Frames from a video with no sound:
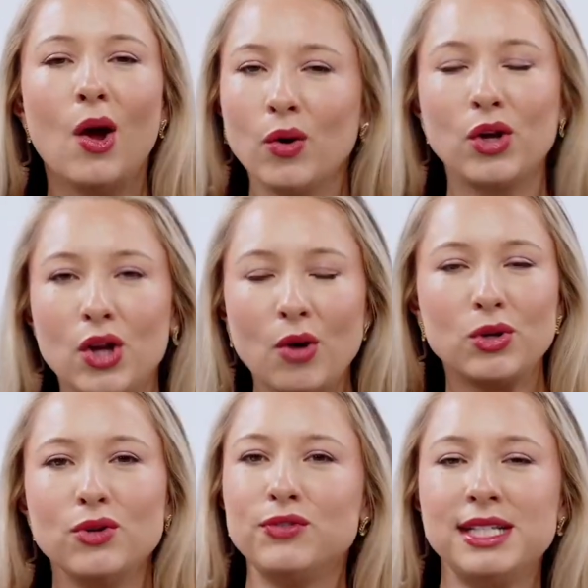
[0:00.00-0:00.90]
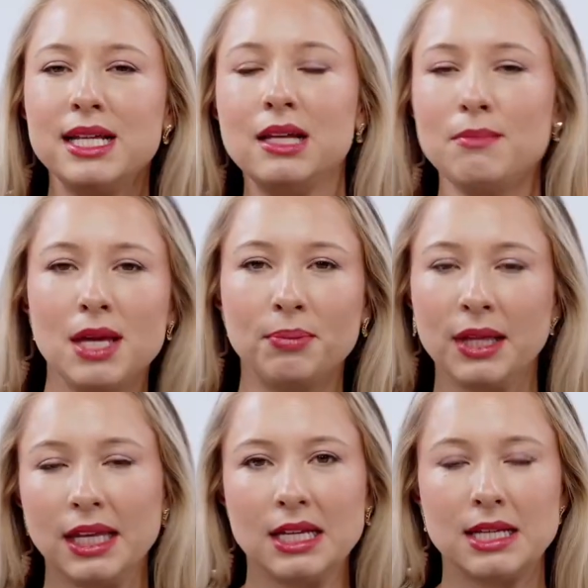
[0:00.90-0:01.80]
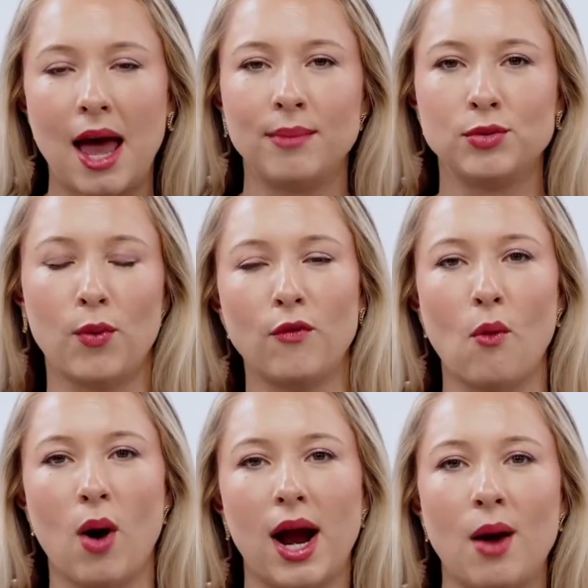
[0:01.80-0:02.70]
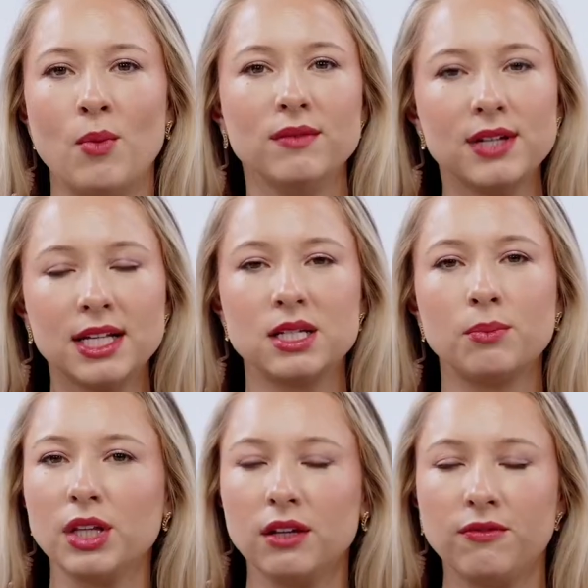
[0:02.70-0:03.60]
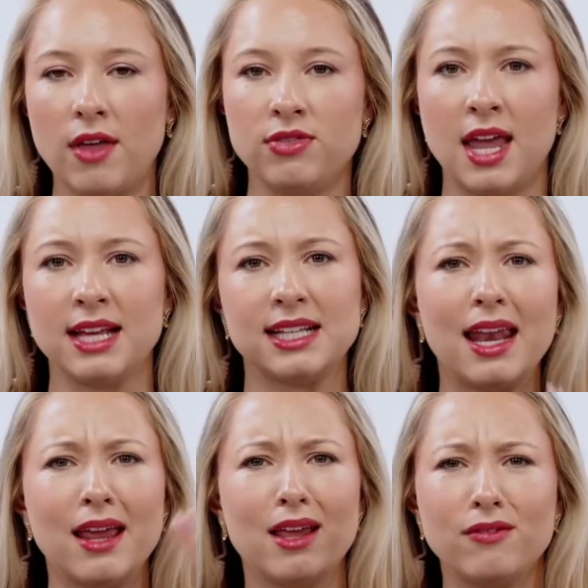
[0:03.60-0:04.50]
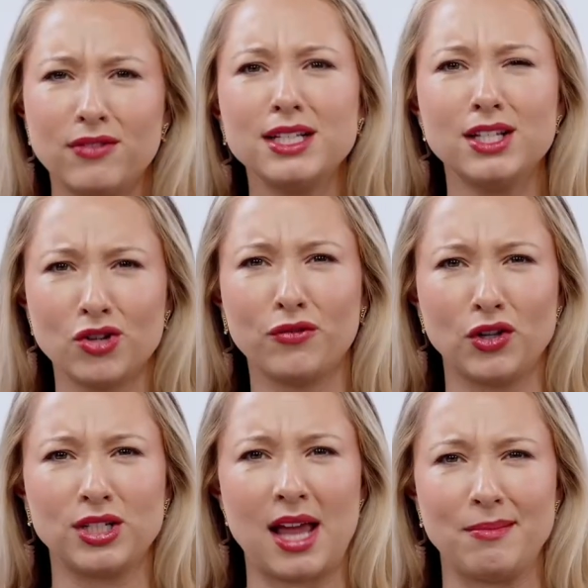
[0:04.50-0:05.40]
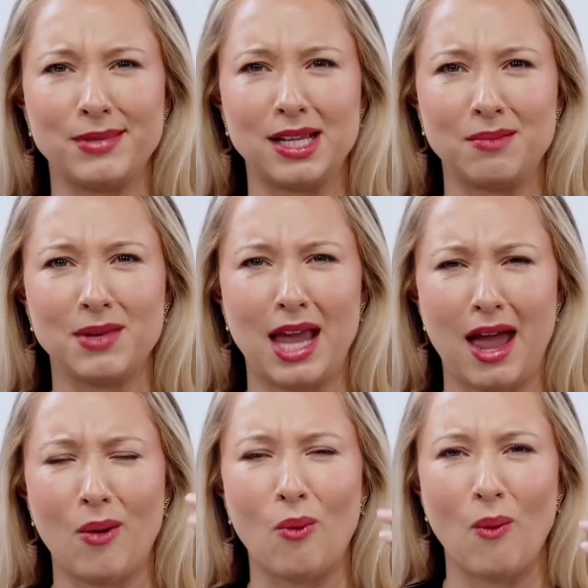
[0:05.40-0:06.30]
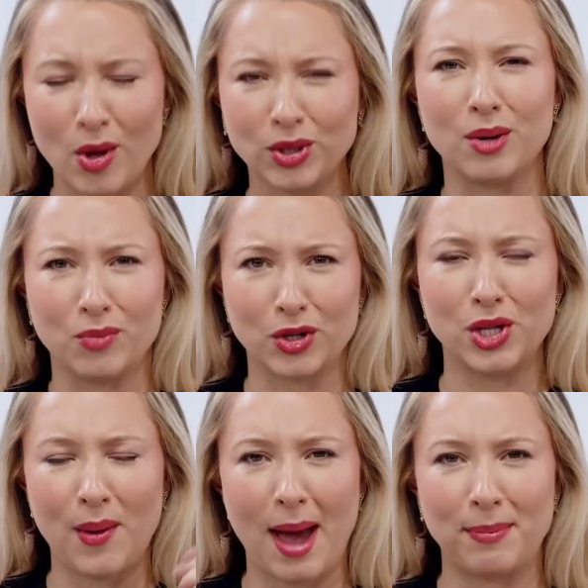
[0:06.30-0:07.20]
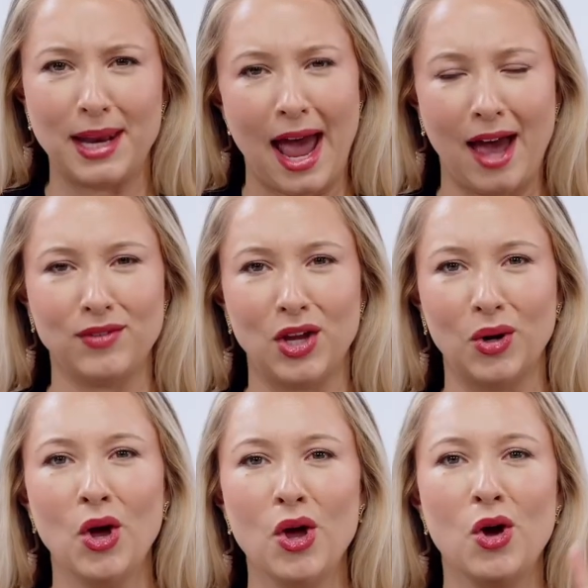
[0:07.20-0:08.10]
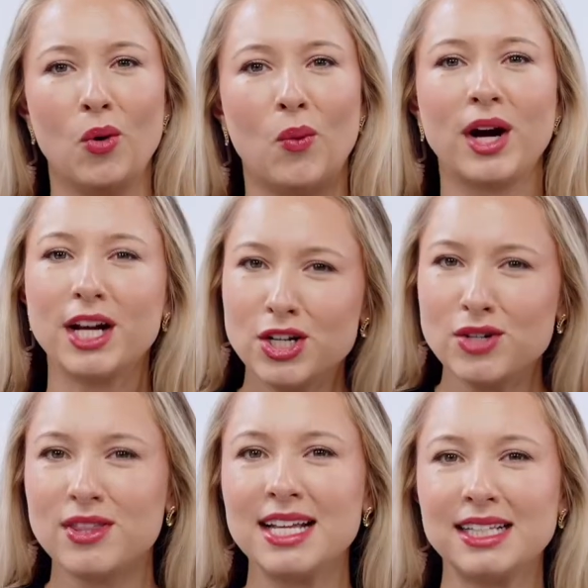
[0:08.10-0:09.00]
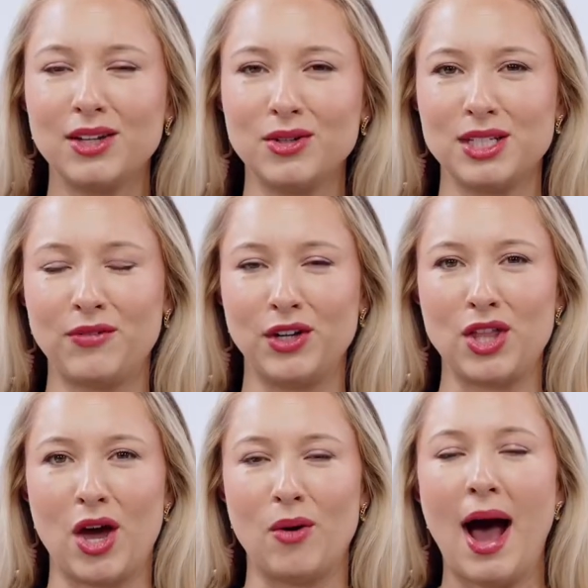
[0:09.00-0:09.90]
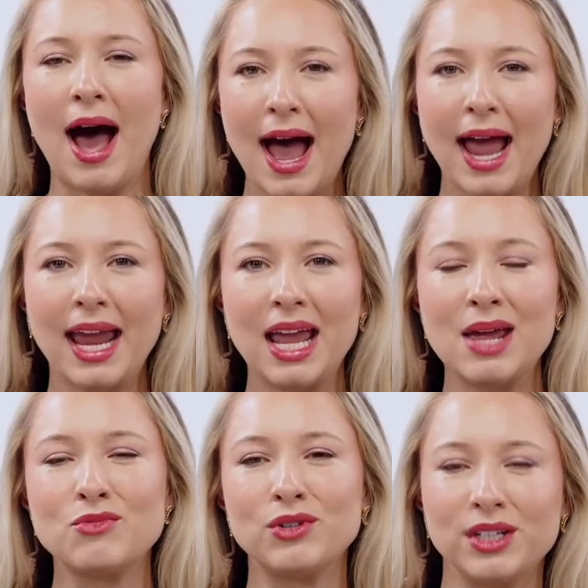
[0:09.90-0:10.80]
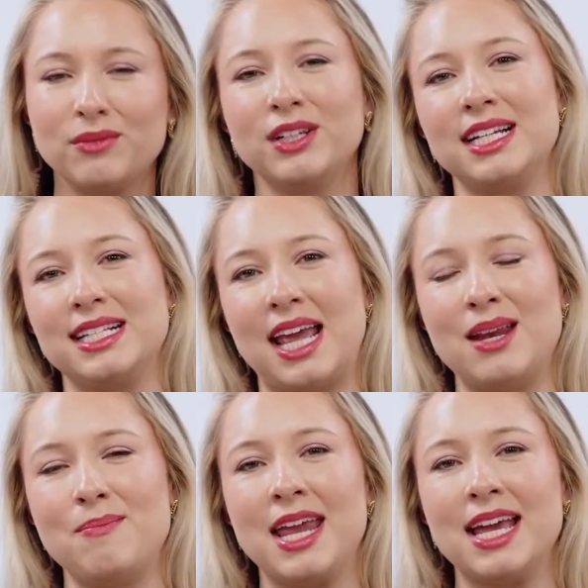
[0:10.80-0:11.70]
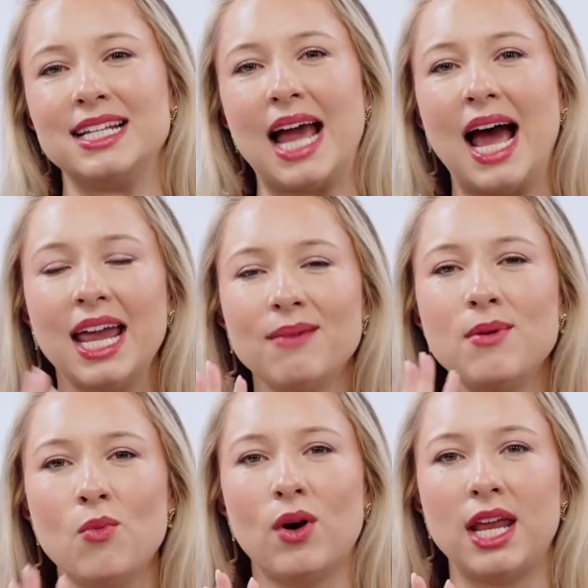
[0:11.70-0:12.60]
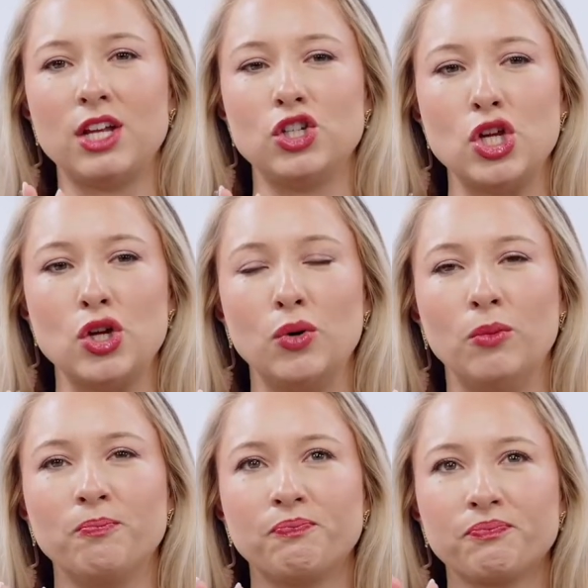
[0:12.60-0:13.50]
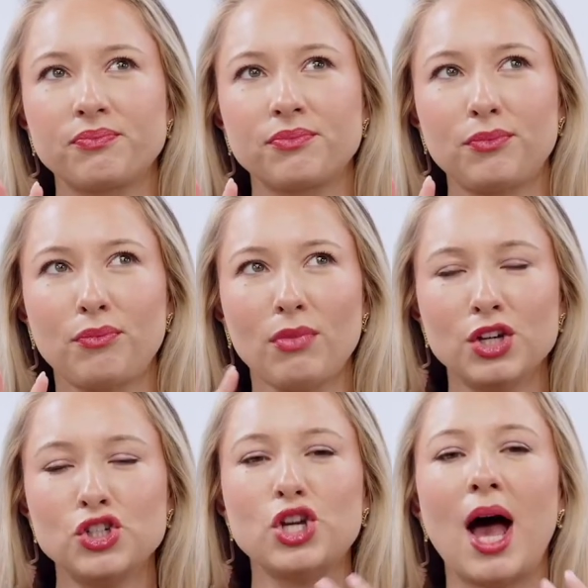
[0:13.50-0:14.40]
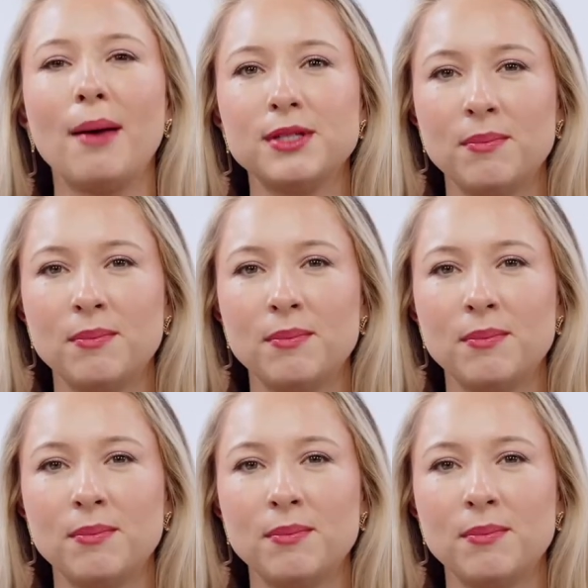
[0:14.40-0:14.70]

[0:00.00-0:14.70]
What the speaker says: you've seen me plenty of times before, and we've done some really fun things. And if this is your first time seeing me, welcome. We're so happy to have you. We're gonna do things a little different though. I am really, really excited because I have been wanting to shop some